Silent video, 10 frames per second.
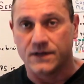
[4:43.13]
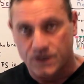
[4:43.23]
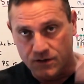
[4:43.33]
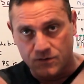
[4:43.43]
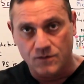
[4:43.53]

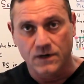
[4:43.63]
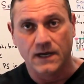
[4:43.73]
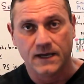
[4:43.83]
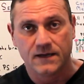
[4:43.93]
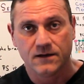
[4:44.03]
you
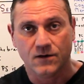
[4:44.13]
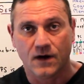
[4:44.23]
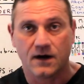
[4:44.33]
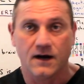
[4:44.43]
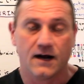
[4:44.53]

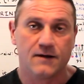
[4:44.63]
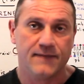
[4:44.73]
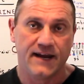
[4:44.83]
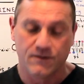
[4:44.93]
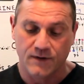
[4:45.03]
are
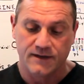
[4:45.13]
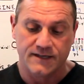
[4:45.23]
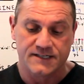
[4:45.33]
made with